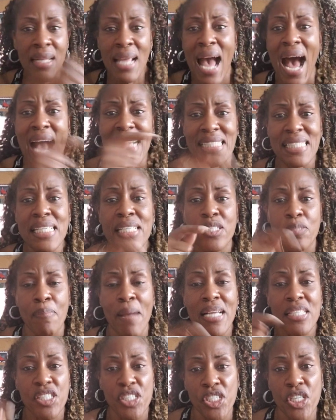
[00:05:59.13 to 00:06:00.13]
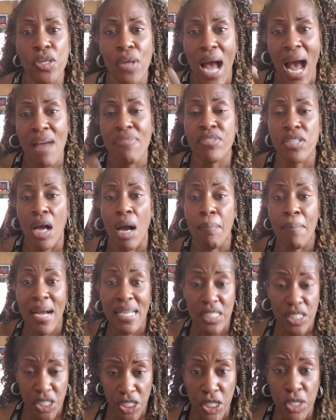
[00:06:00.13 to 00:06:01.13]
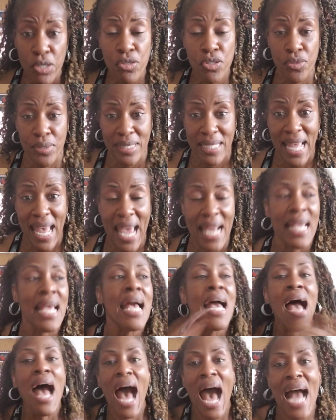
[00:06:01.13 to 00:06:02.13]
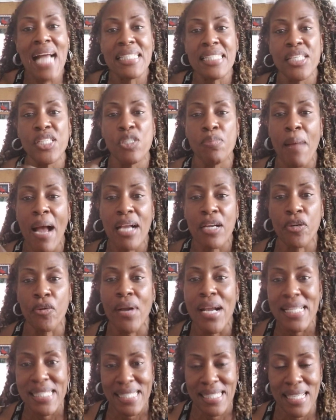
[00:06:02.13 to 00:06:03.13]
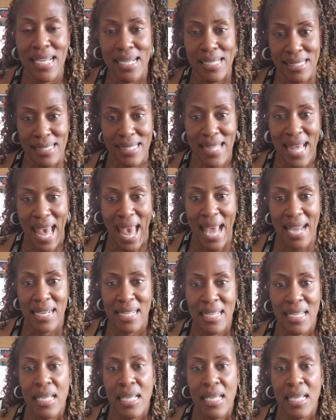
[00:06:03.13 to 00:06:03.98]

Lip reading: I've taught my children that. I teach my grandsons that.